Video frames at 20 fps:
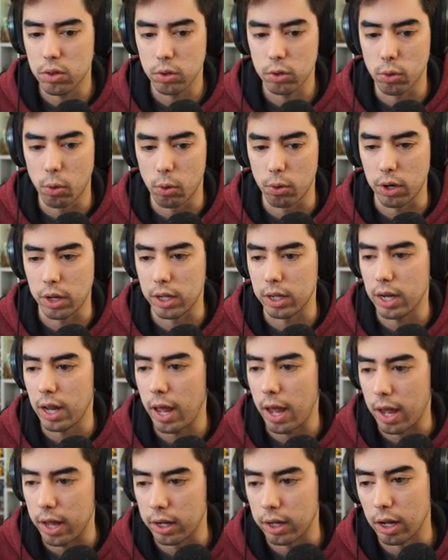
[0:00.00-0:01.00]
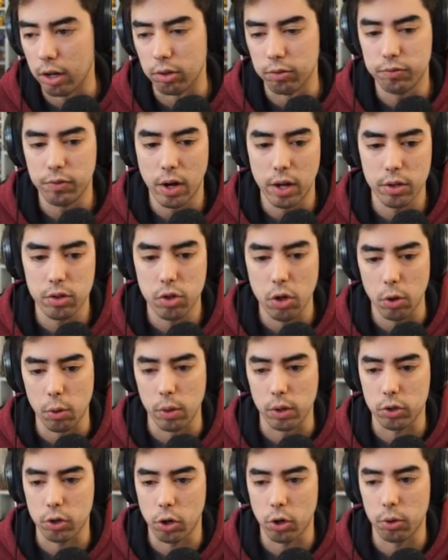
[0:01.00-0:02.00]
Gordon, and Alfonso
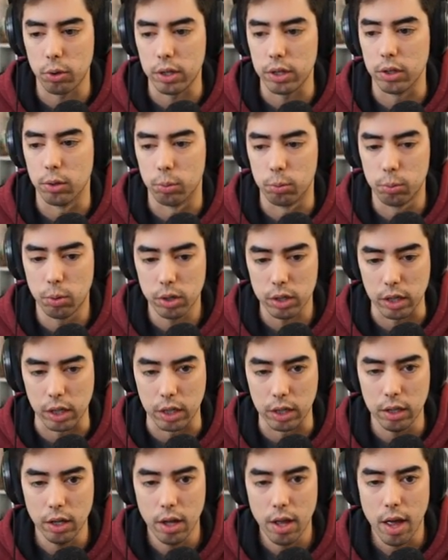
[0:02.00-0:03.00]
Curry, the rookie,